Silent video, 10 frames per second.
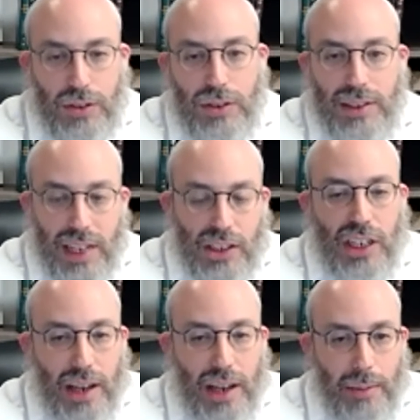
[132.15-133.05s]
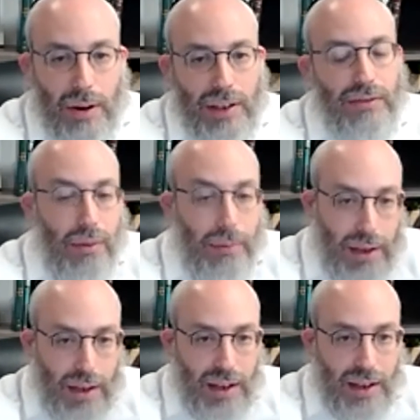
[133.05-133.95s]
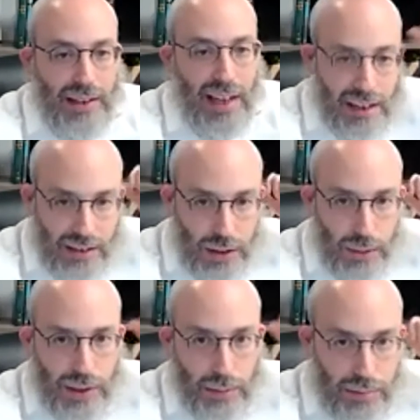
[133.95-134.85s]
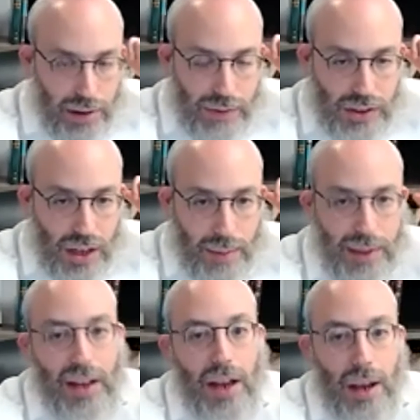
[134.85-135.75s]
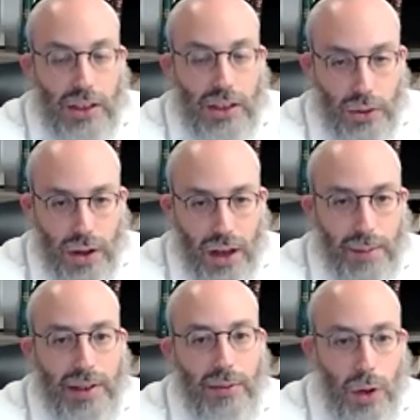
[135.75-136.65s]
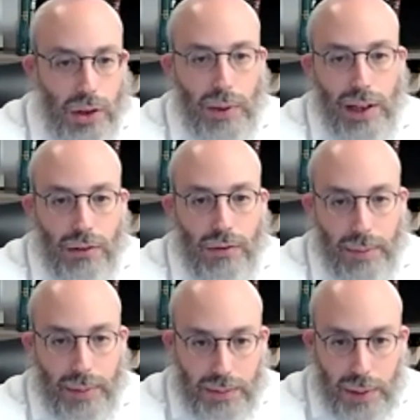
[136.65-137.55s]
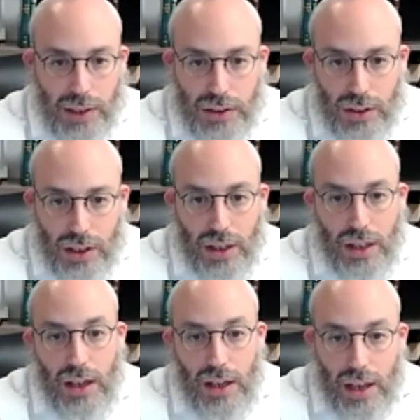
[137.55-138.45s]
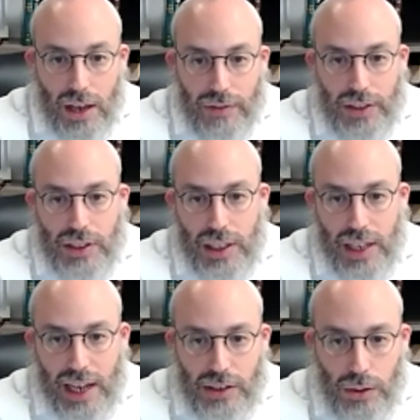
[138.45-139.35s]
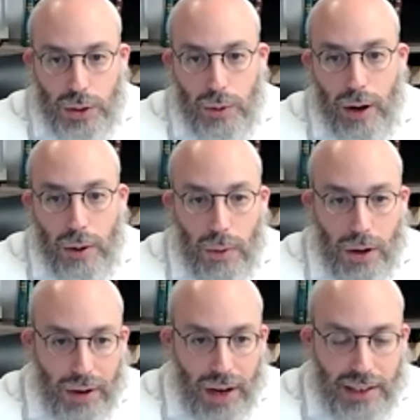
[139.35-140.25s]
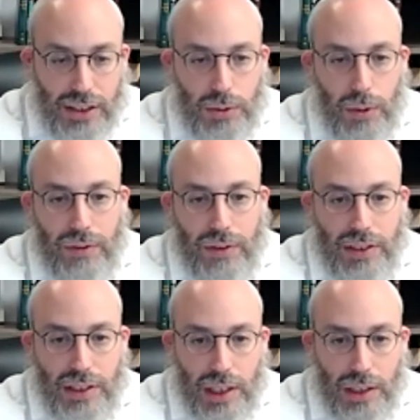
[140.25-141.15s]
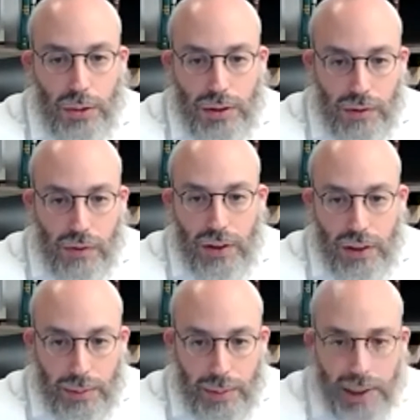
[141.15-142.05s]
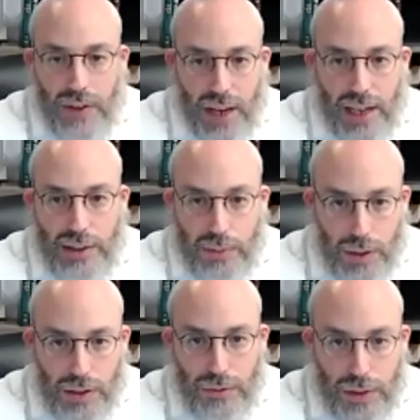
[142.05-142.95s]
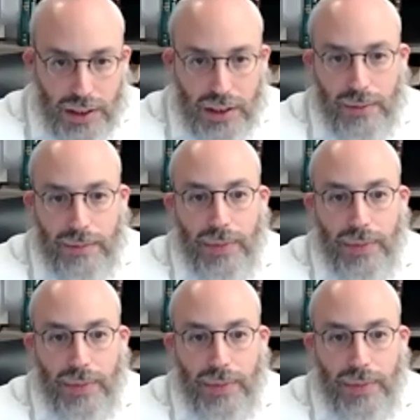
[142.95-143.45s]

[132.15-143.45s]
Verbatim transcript: So it's not shenemer as in from. It's not continuing to the previous comment. It's a new comment. What do we learn from this pasuk? If the city has no square, one creates a square for the city in order to fulfill the mitzvah as was written.